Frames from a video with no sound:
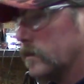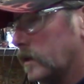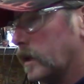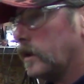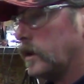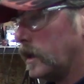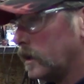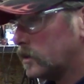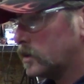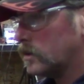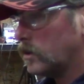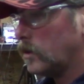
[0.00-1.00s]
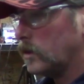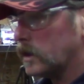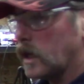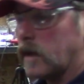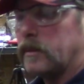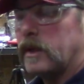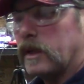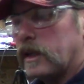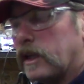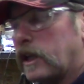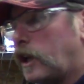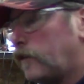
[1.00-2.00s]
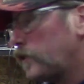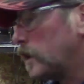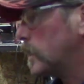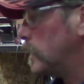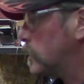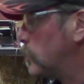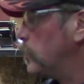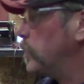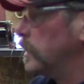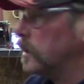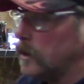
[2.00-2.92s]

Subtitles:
And then it should hold up. If it gets really